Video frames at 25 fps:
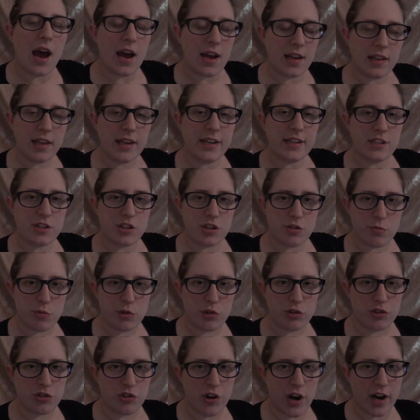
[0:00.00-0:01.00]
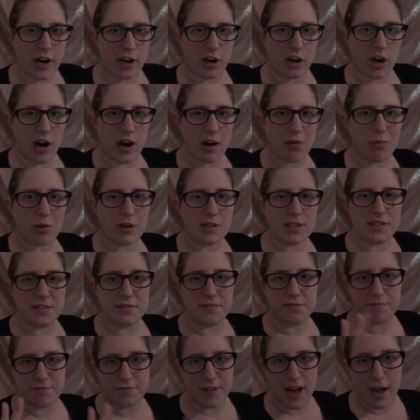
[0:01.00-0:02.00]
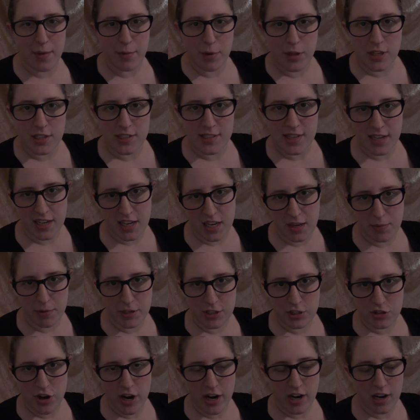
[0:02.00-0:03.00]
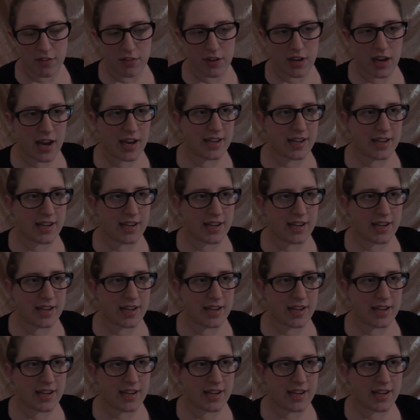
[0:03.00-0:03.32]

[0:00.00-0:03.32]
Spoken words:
I liked the mood tracker. I wasn't fabulous at keeping track of it.